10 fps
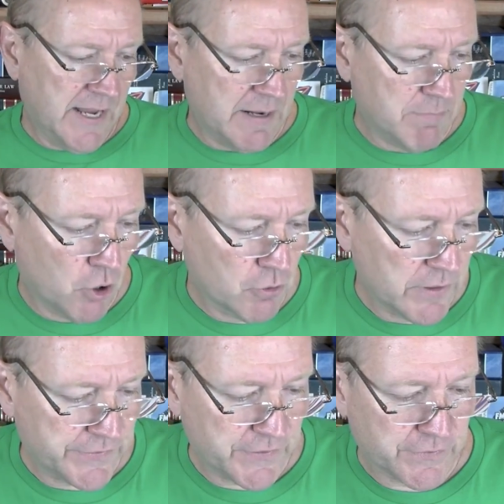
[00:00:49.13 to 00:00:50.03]
and
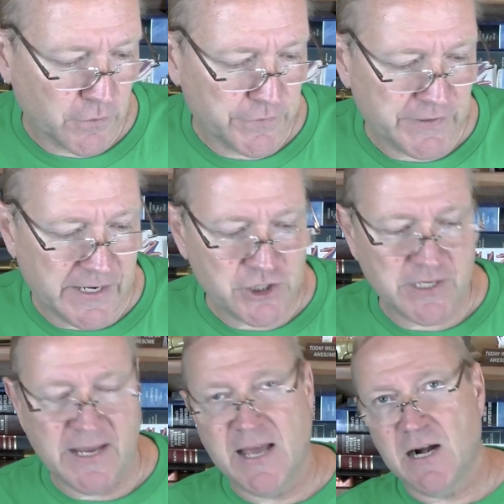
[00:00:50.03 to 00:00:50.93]
motorists association
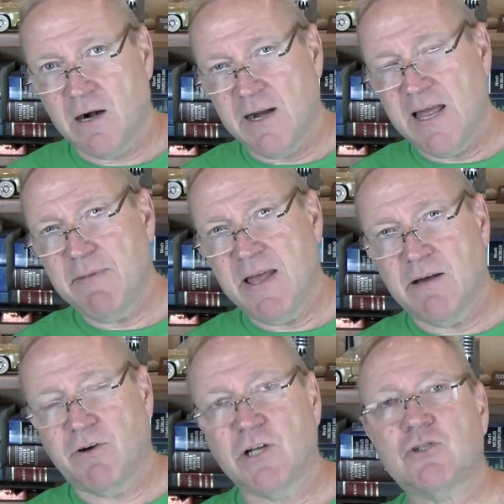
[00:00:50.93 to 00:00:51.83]
the nrma
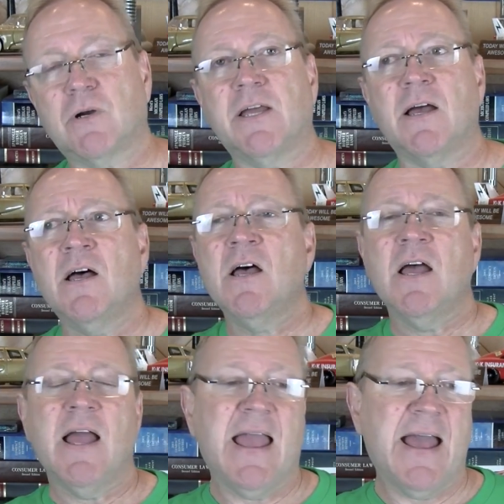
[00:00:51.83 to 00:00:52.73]
of australia
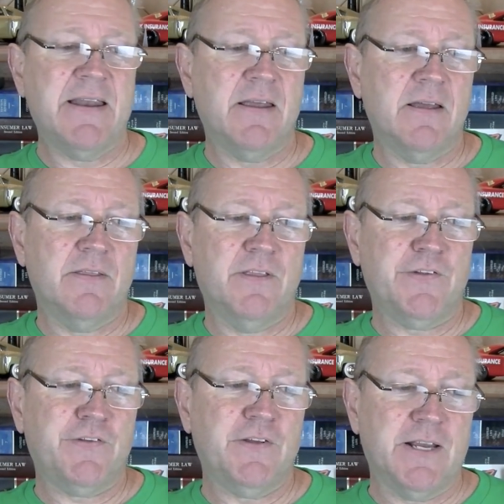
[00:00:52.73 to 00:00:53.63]
and
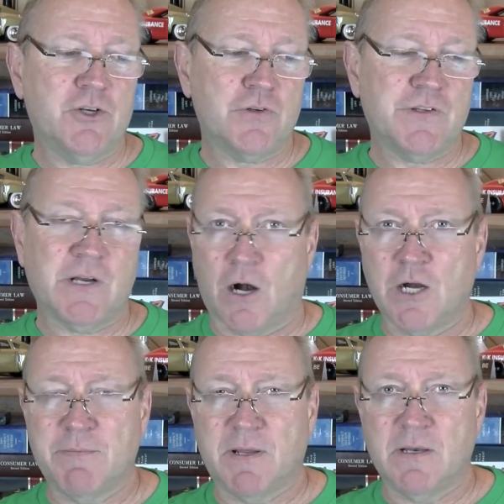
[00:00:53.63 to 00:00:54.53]
this is an interesting
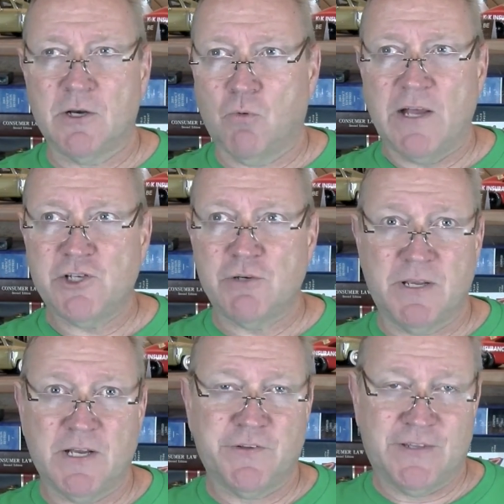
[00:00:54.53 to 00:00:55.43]
argument and question
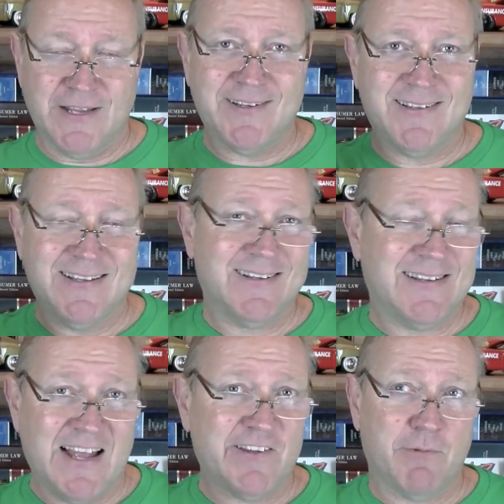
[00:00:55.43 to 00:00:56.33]
because this is the
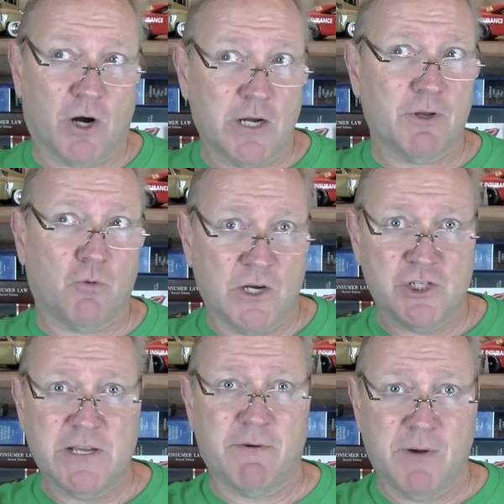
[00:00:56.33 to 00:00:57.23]
exact same argument
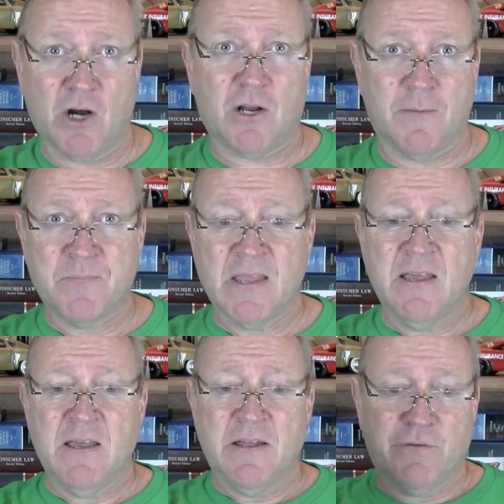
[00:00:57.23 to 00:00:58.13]
question you have in america
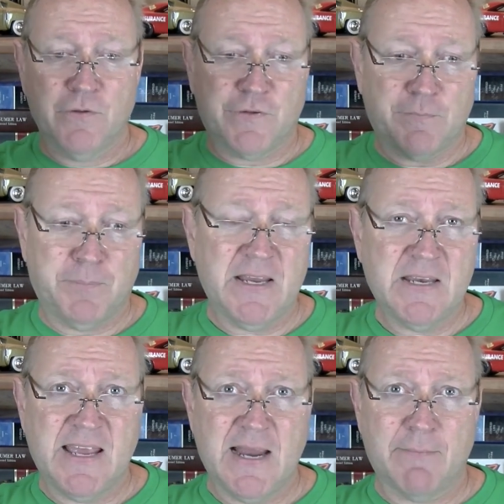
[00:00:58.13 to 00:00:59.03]
do the
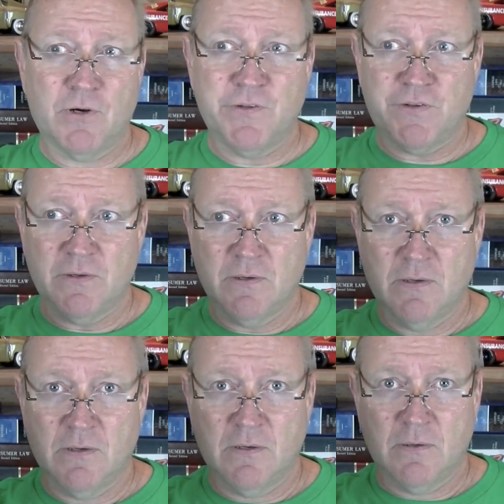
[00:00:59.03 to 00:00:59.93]
speed cameras
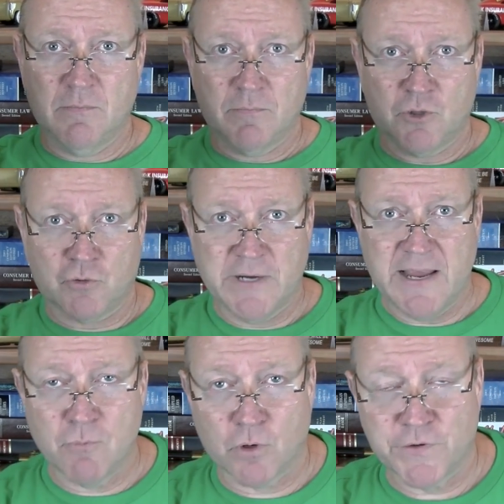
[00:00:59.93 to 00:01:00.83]

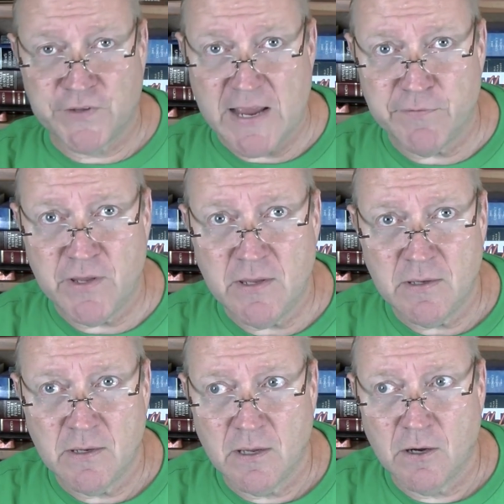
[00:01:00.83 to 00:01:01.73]
create more
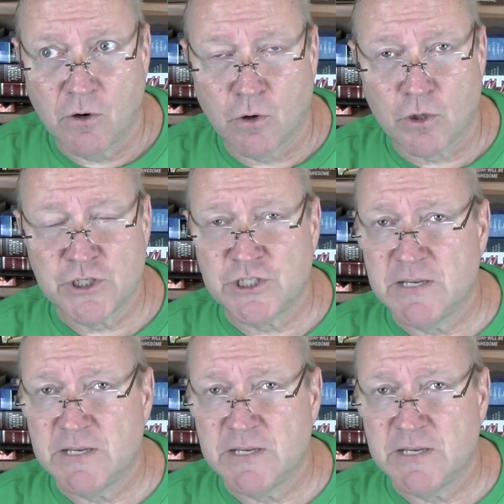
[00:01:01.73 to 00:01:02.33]
safety, or just